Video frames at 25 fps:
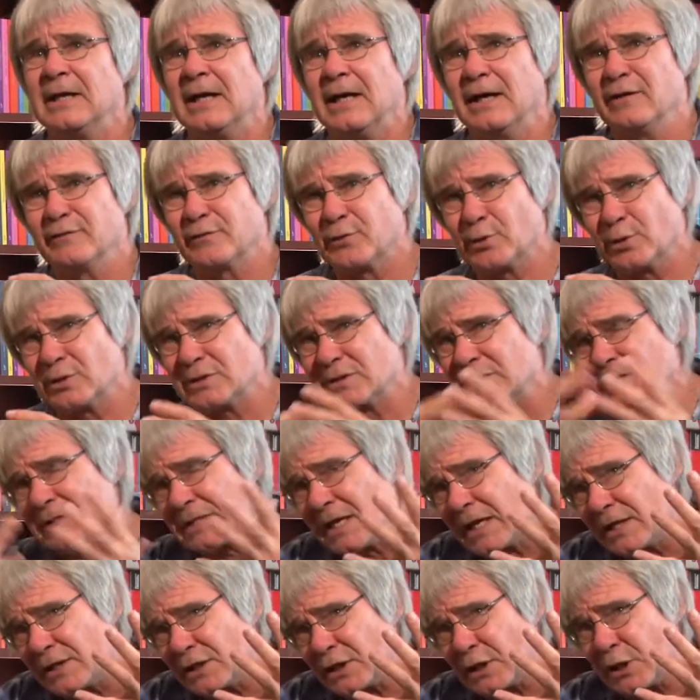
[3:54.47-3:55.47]
Of course, there's
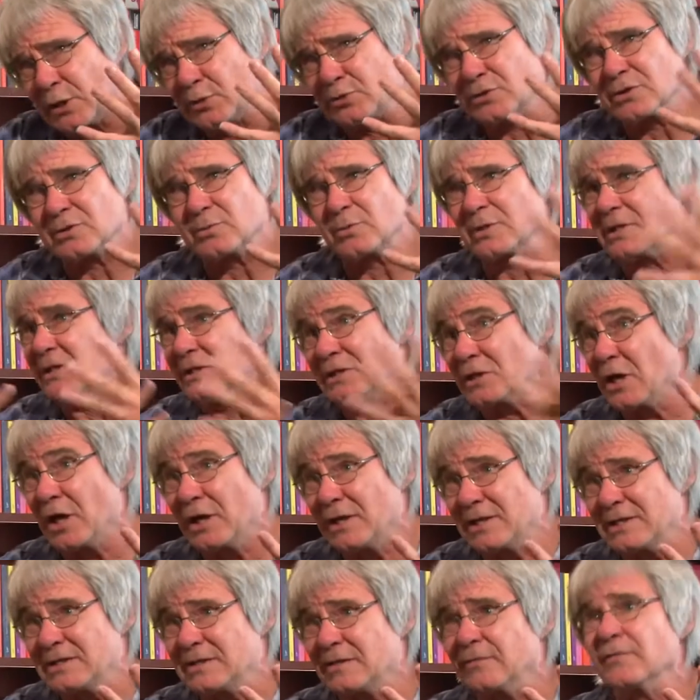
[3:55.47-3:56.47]
other cultures with
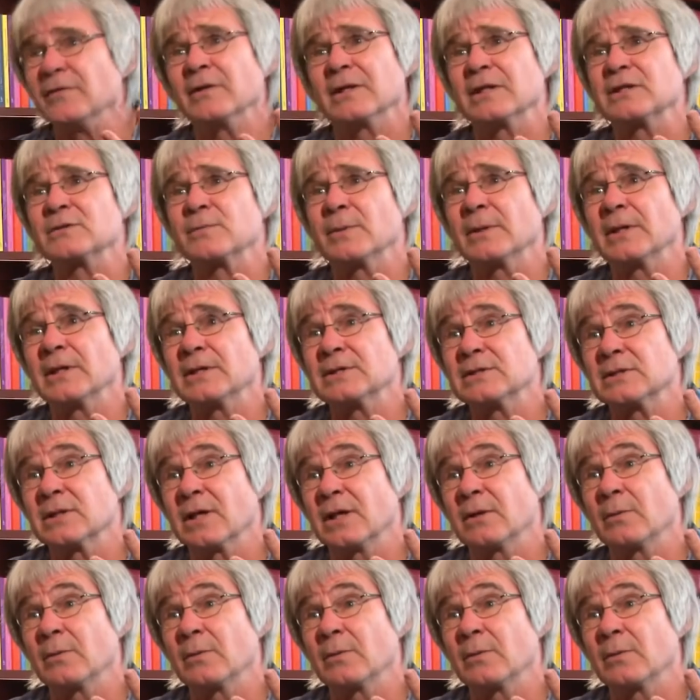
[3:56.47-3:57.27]
entirely different explanations.